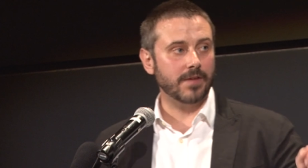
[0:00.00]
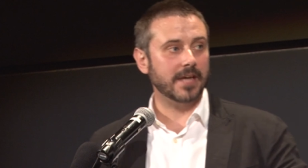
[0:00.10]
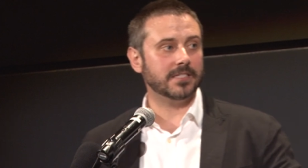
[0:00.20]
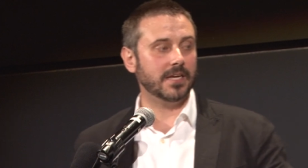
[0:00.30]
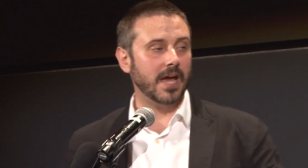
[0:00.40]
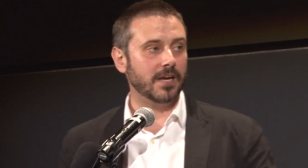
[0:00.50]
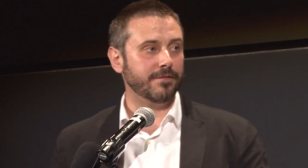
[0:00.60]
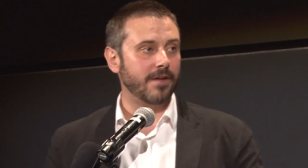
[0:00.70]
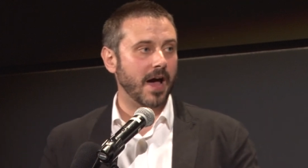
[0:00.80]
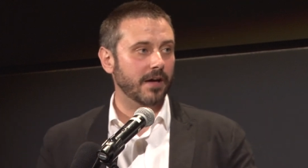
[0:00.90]
of
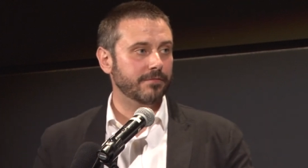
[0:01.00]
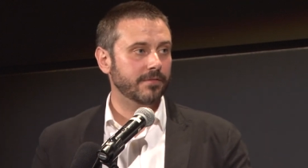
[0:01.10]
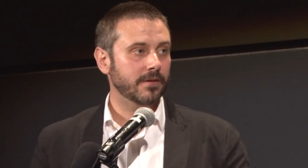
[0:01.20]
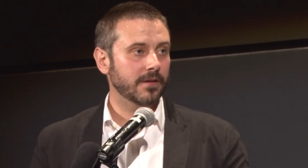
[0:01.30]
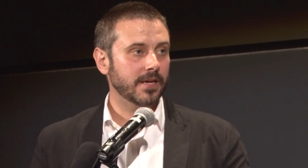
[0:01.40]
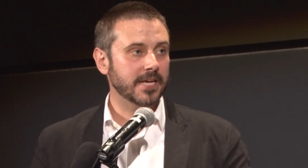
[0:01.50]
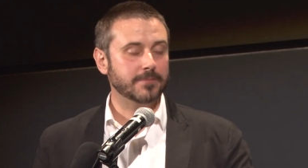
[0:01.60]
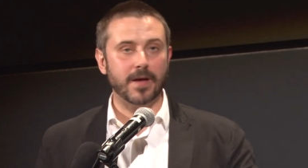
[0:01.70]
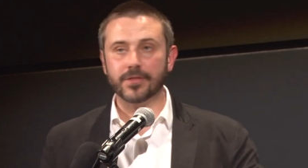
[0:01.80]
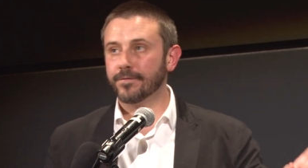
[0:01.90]
1995, he
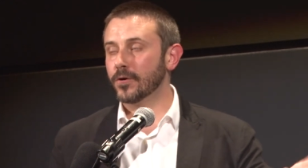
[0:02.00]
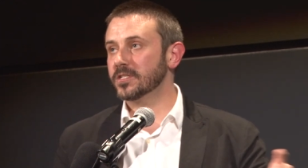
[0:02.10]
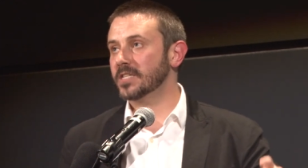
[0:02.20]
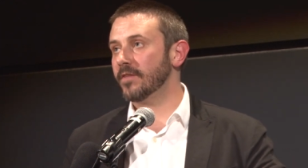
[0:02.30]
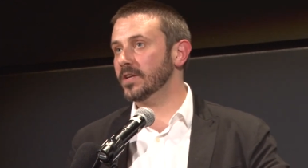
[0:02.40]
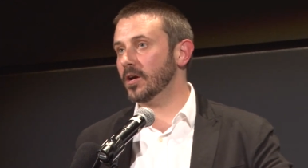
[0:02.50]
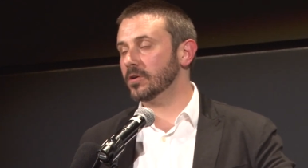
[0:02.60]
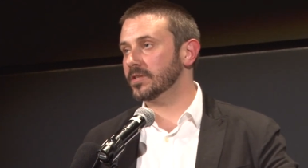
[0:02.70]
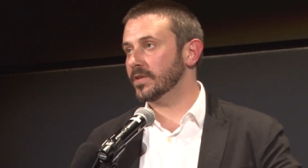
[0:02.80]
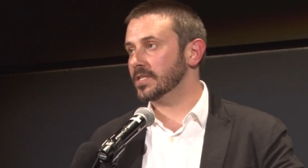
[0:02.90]
spent the first seven
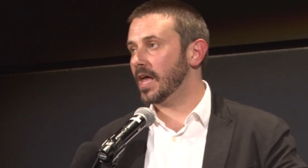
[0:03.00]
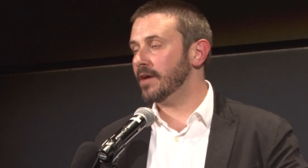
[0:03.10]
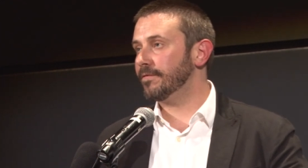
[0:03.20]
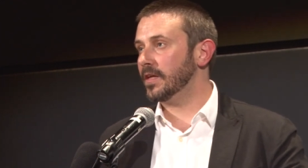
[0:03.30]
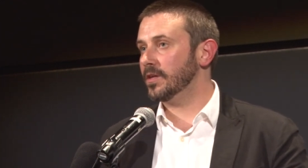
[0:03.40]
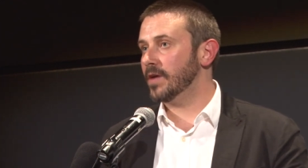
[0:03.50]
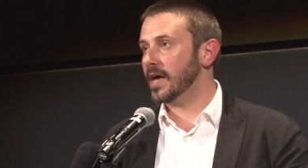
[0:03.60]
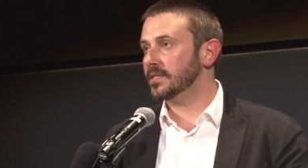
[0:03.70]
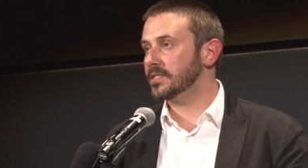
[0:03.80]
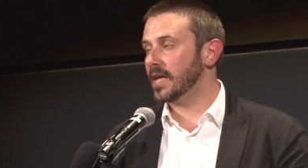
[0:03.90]
years of his life in the
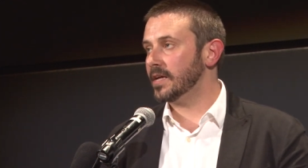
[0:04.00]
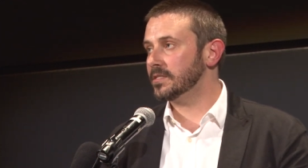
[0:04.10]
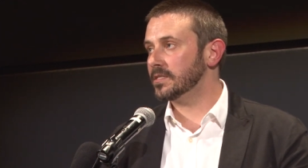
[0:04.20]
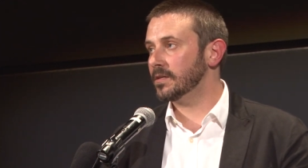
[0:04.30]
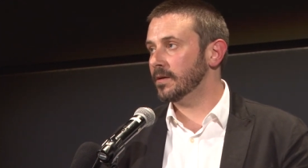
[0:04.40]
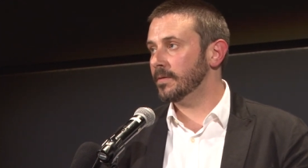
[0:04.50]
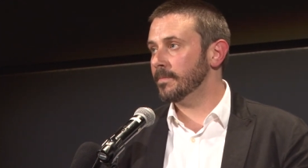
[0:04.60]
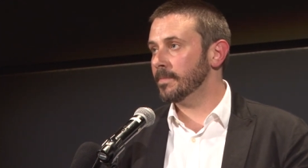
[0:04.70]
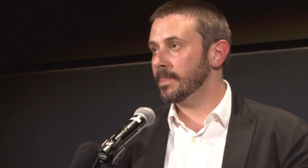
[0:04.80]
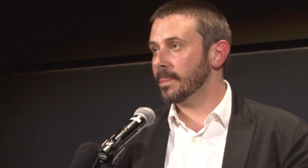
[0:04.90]
United States,
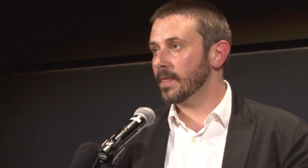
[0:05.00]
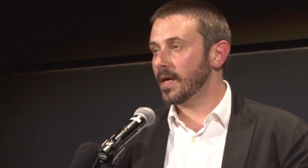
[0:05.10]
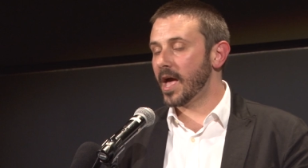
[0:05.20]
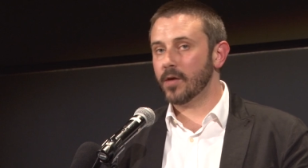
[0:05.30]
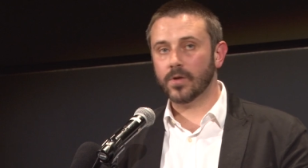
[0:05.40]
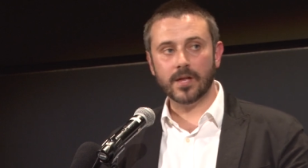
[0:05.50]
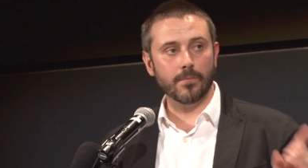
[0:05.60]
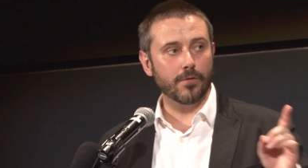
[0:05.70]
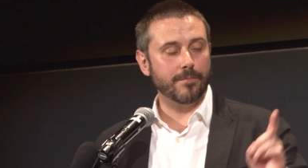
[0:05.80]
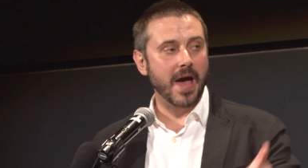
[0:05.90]
and when he
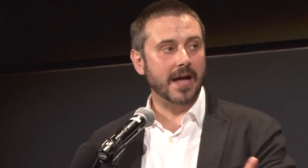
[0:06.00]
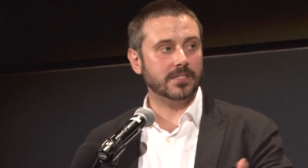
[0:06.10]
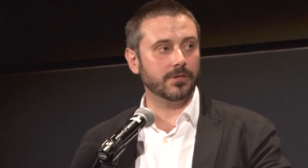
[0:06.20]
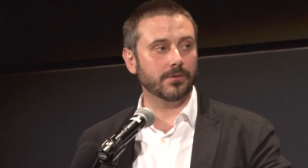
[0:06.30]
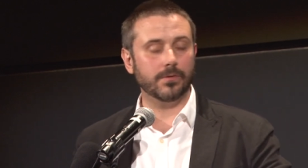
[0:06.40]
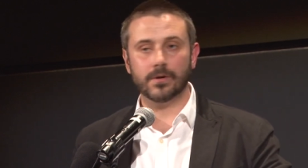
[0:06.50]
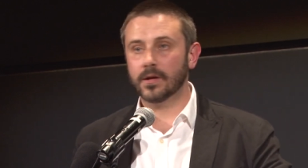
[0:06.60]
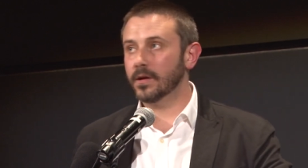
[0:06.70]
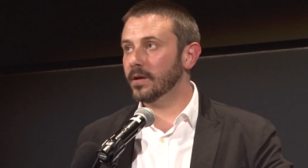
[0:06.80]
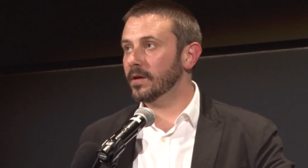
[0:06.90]
moved back to
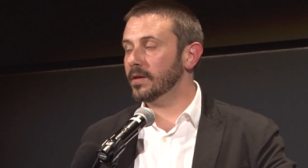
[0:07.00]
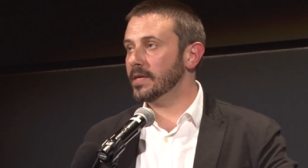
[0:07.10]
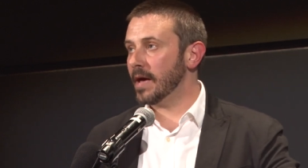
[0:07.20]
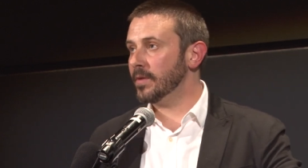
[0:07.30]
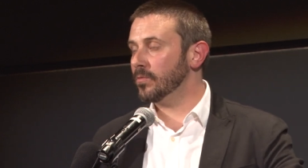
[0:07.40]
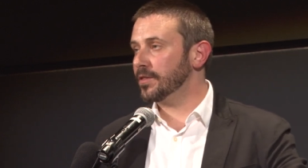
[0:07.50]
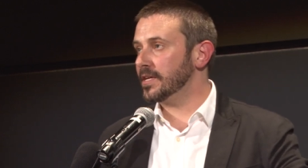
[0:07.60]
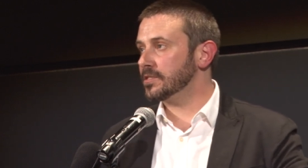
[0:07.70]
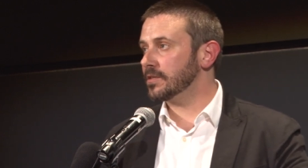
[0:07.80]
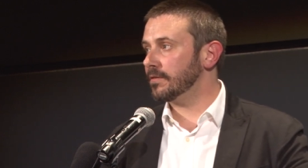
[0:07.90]
Yemen with
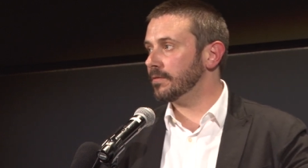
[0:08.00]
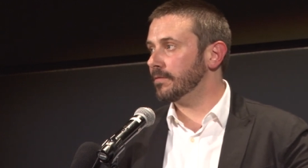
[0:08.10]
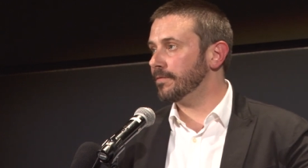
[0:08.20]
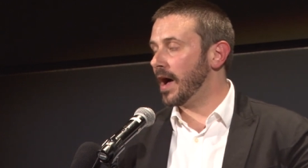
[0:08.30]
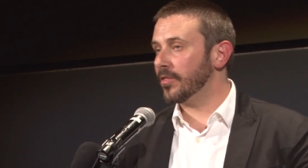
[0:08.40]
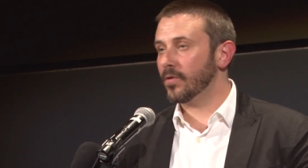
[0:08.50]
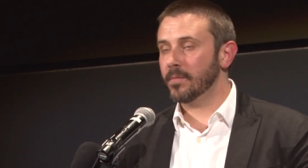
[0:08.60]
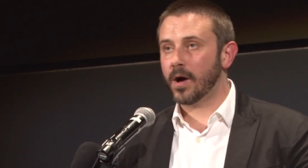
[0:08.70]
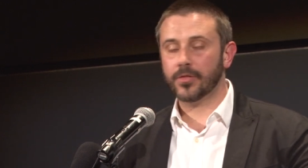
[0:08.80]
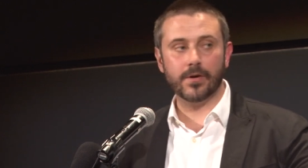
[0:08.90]
his father
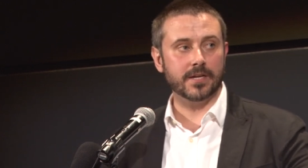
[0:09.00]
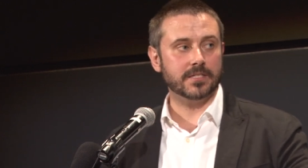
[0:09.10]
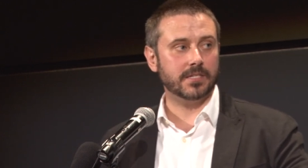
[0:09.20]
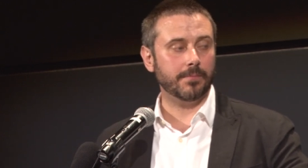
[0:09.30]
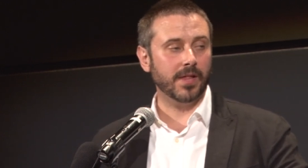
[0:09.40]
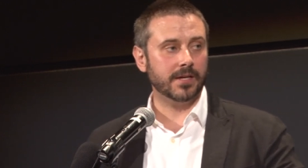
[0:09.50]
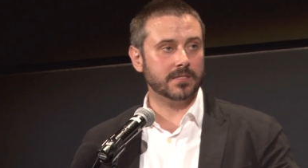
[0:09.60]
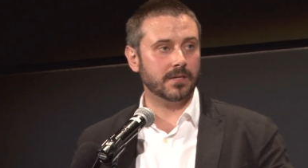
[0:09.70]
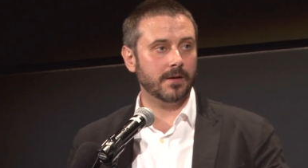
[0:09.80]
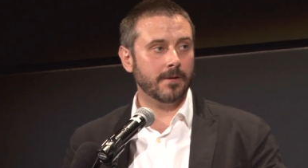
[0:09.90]
and mother and his
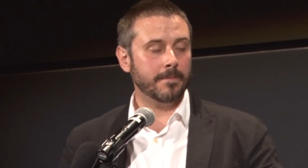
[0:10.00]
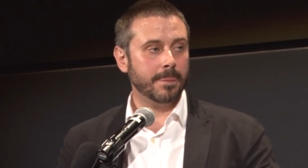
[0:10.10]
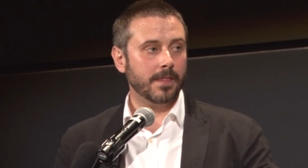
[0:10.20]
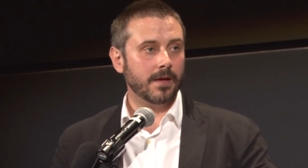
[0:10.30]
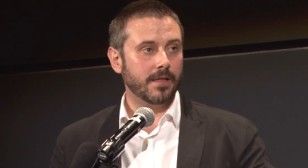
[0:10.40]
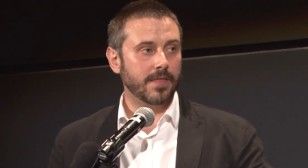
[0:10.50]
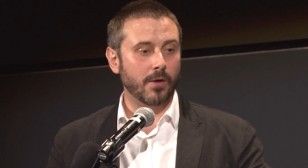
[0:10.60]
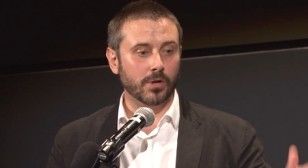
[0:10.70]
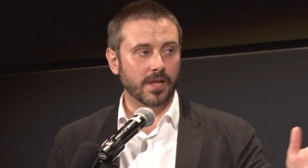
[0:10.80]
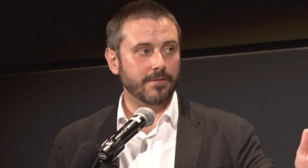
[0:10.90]
siblings,
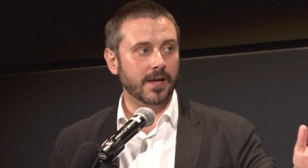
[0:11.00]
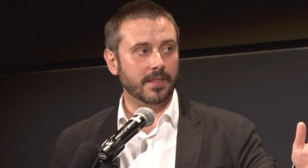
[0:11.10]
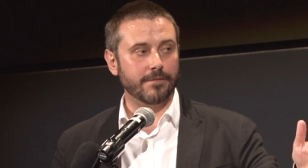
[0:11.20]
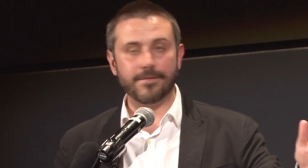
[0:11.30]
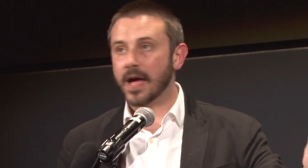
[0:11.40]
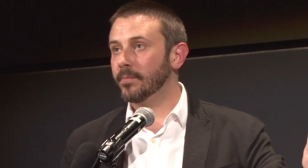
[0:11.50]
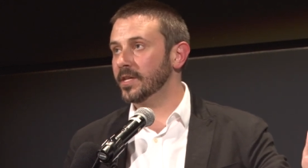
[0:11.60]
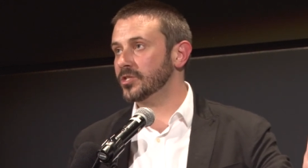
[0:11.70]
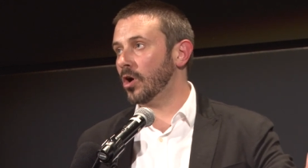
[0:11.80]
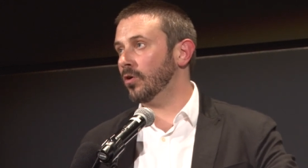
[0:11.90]
they were living in the
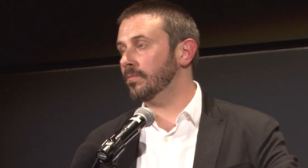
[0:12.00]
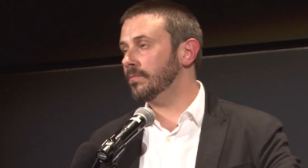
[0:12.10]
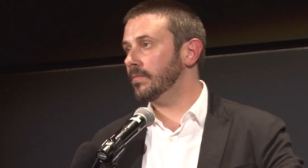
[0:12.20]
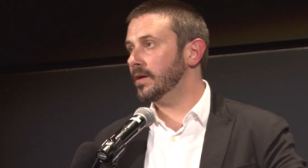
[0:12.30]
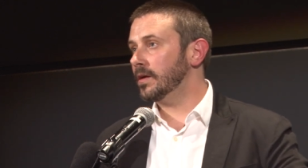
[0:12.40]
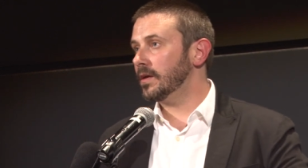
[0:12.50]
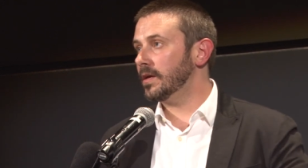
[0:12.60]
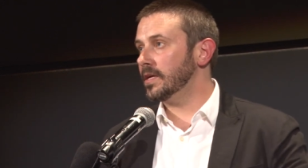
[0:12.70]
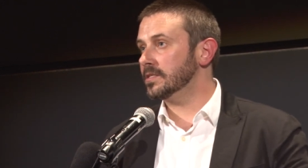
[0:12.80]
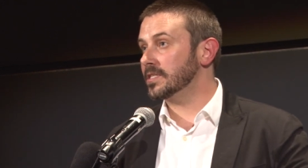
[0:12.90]
family's home
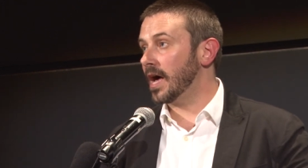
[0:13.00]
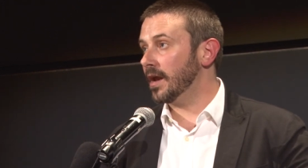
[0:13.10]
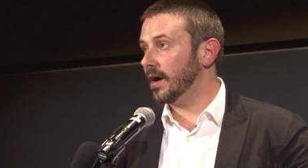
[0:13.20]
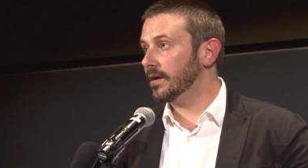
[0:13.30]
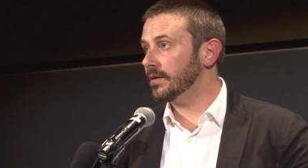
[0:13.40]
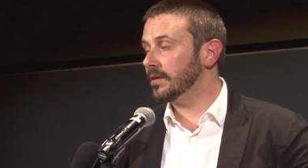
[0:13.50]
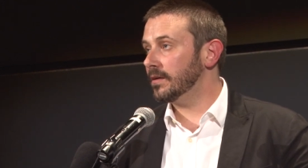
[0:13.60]
in Sana'a.